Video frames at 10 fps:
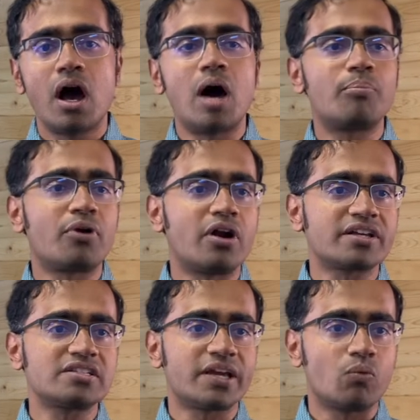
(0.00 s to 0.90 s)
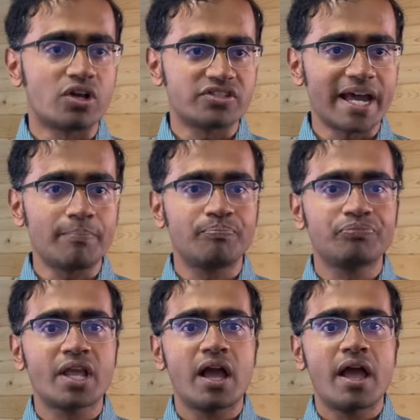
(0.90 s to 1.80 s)
Our products like WhatsApp
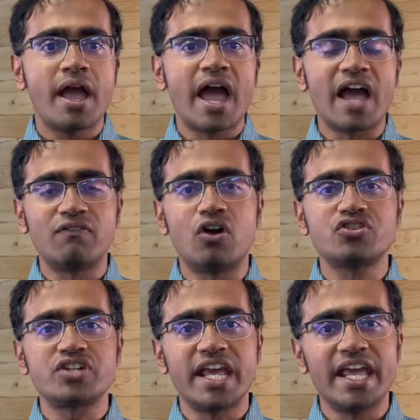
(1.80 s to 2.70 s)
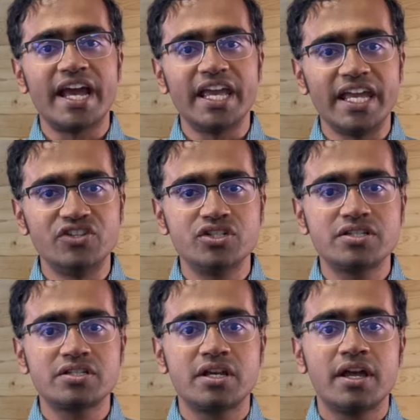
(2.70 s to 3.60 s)
have launched AI
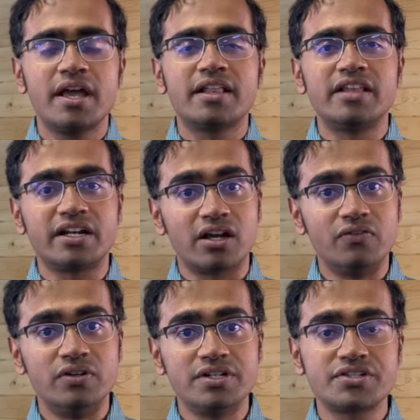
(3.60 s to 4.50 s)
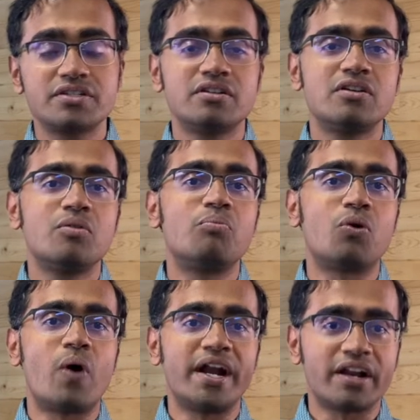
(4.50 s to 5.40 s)
agents that converse,
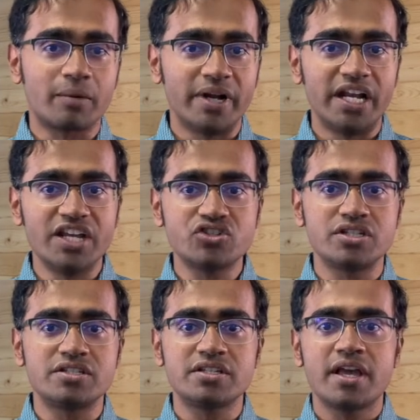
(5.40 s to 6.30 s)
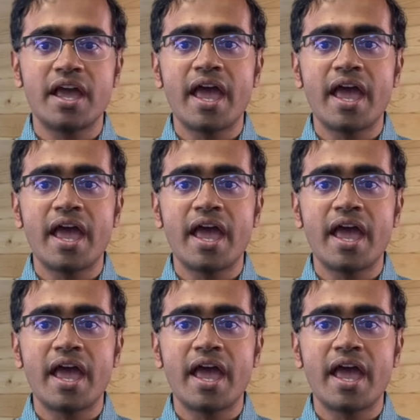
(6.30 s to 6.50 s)
provide recommendations,